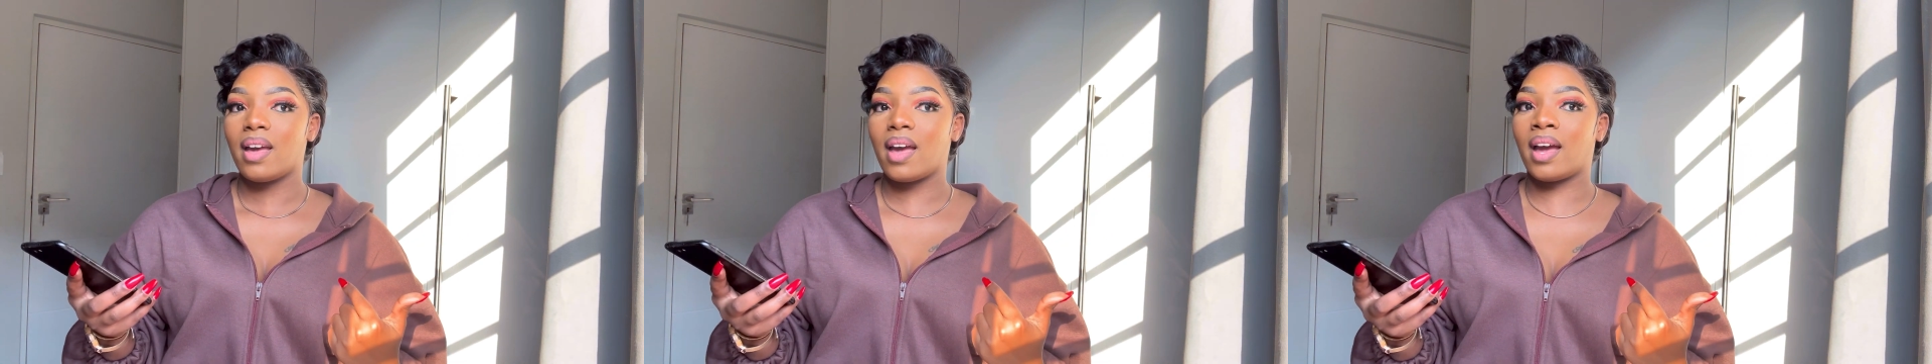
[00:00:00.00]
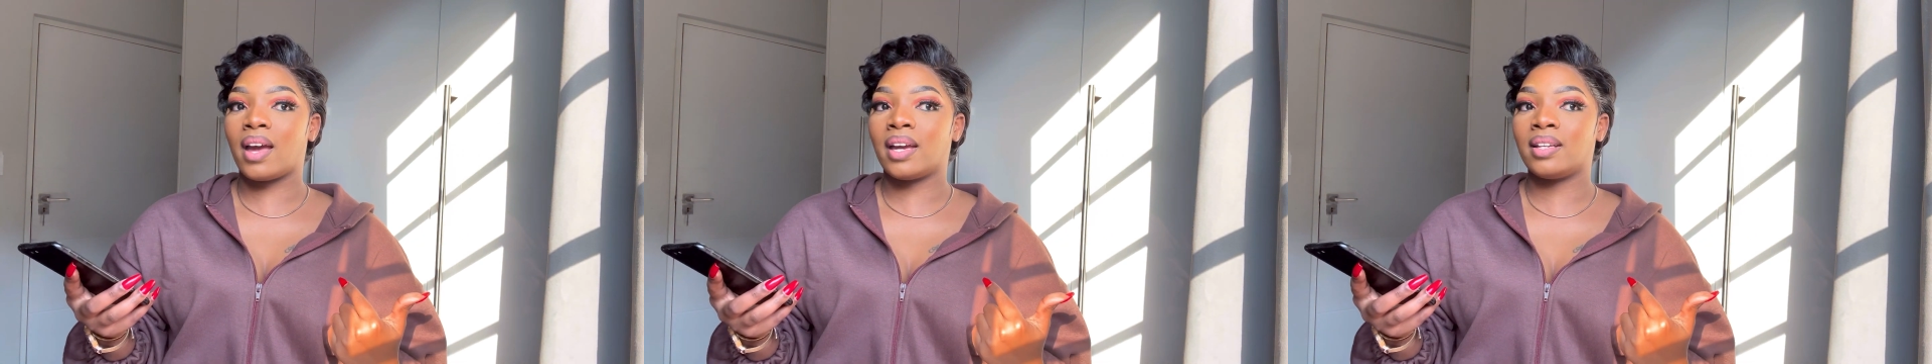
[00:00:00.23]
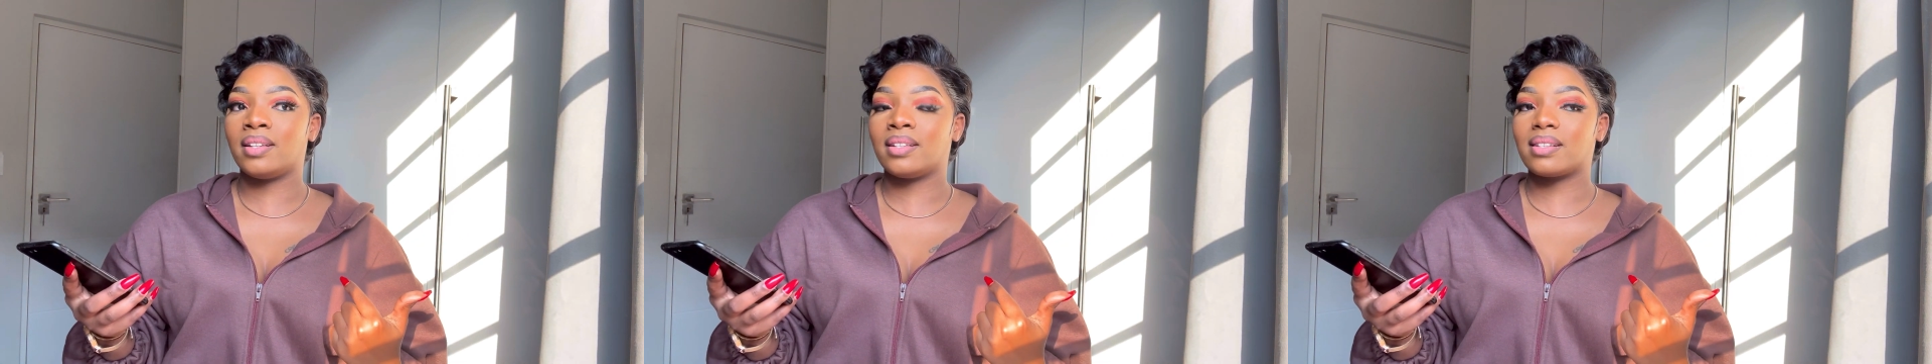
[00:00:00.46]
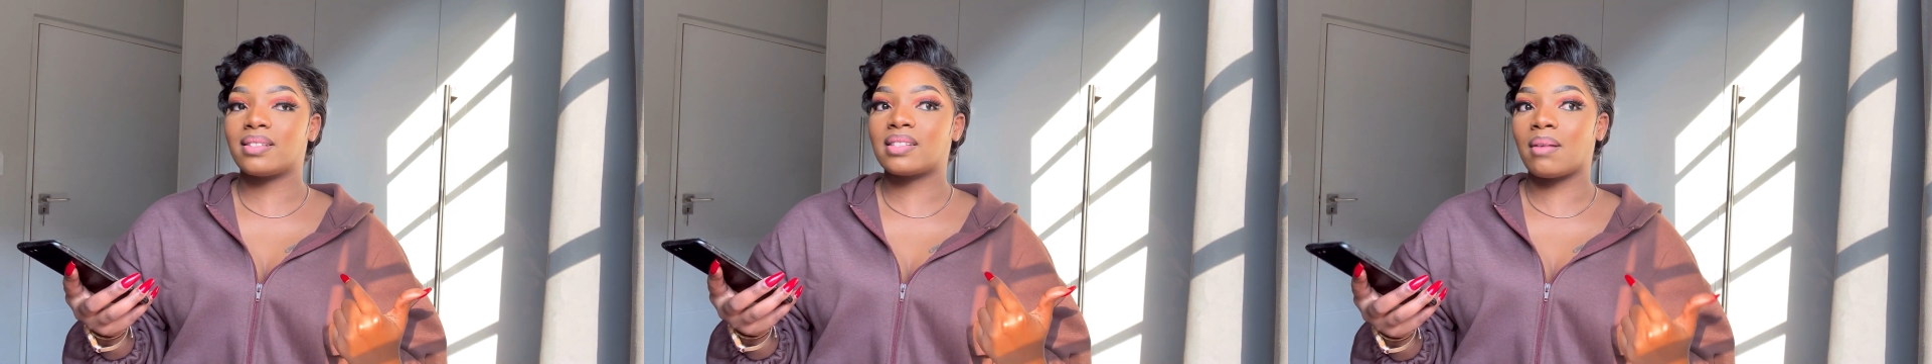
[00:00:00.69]

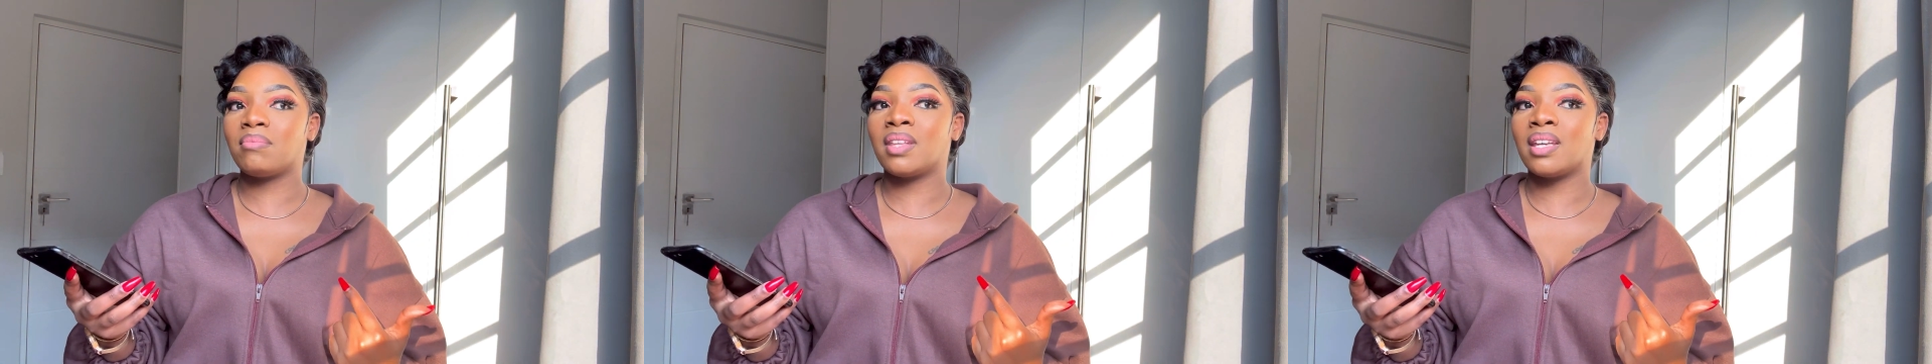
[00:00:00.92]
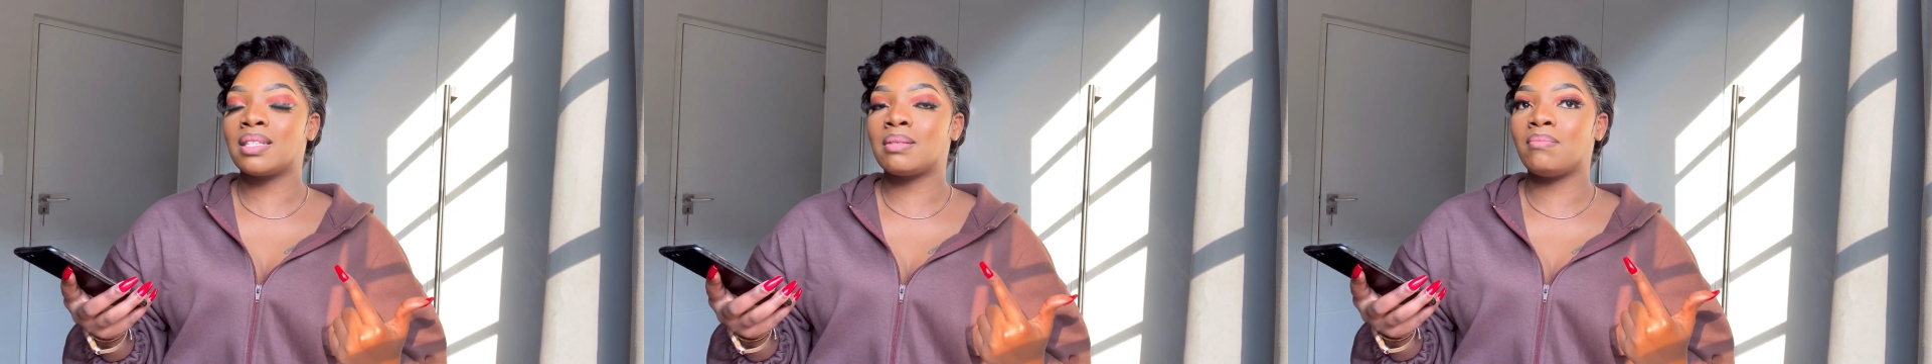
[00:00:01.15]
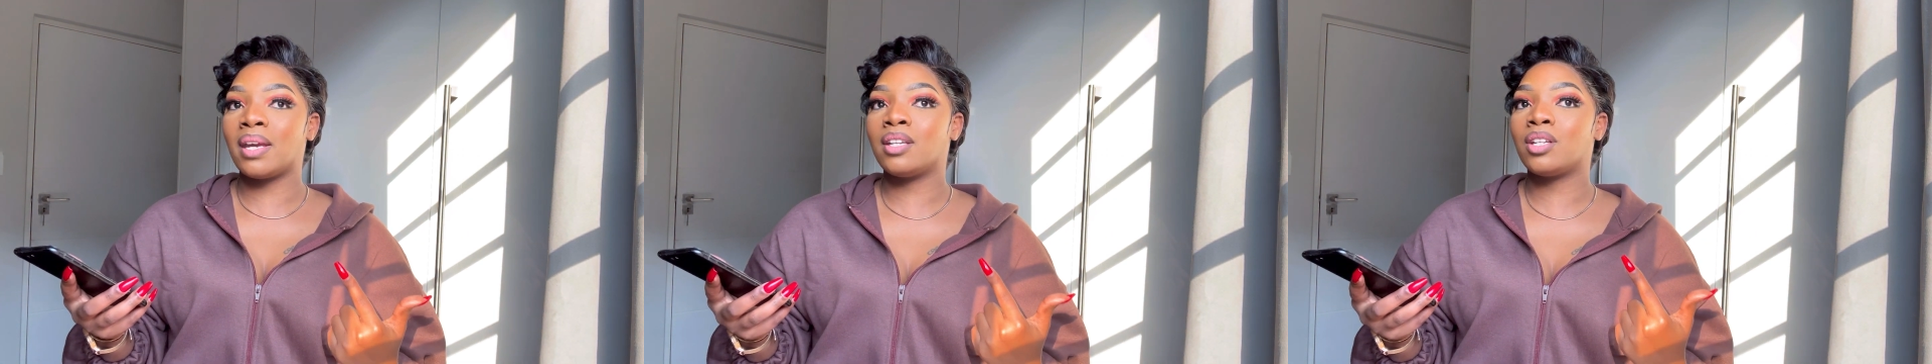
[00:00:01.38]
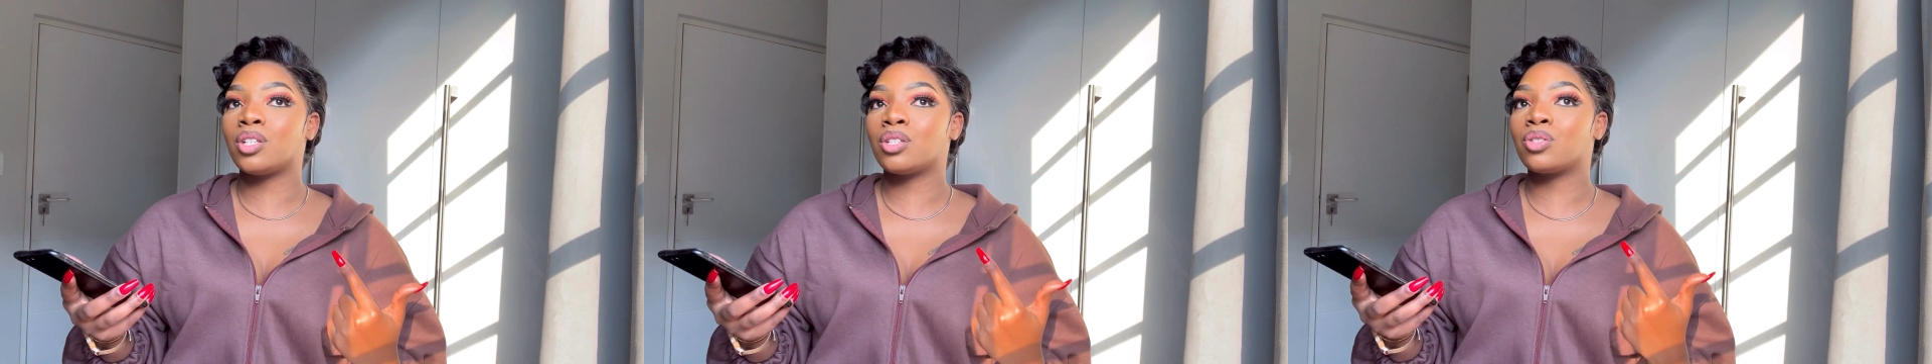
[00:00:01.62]
And some things made
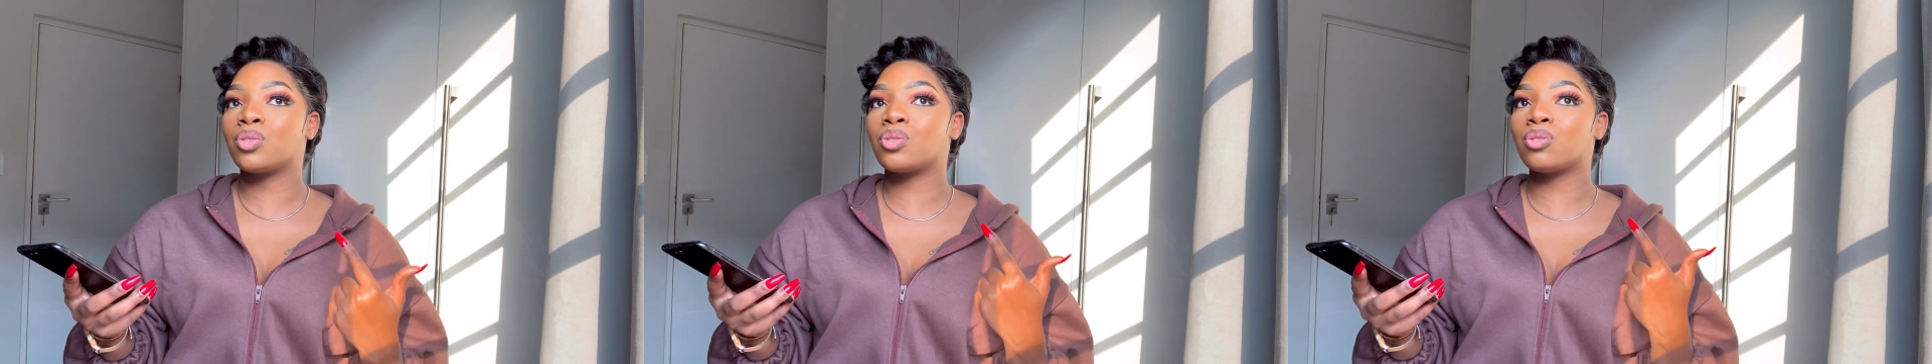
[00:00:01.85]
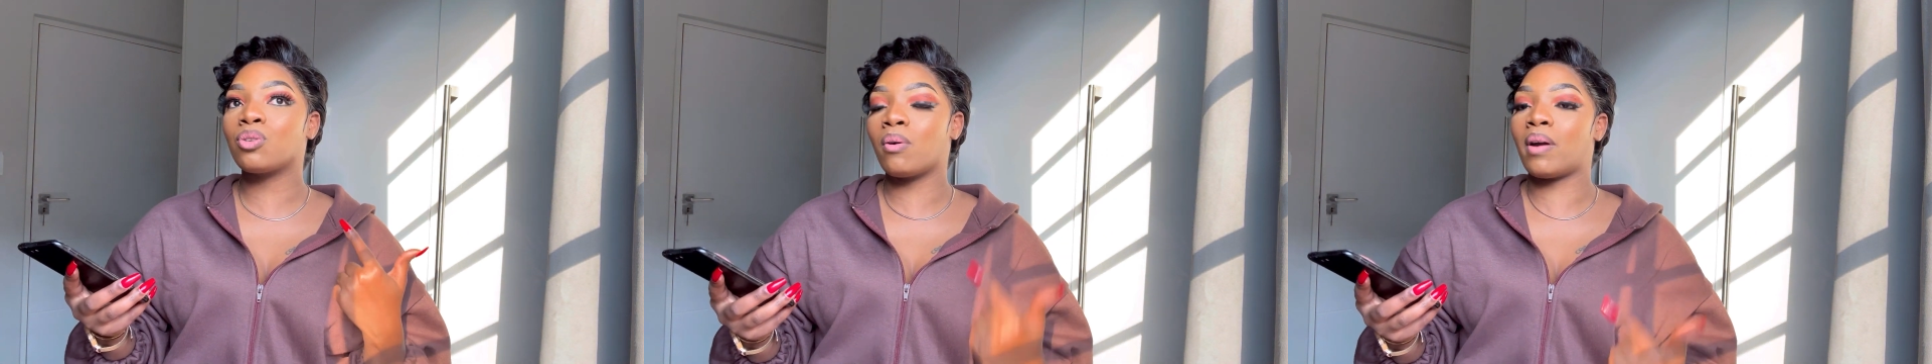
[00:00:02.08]
her so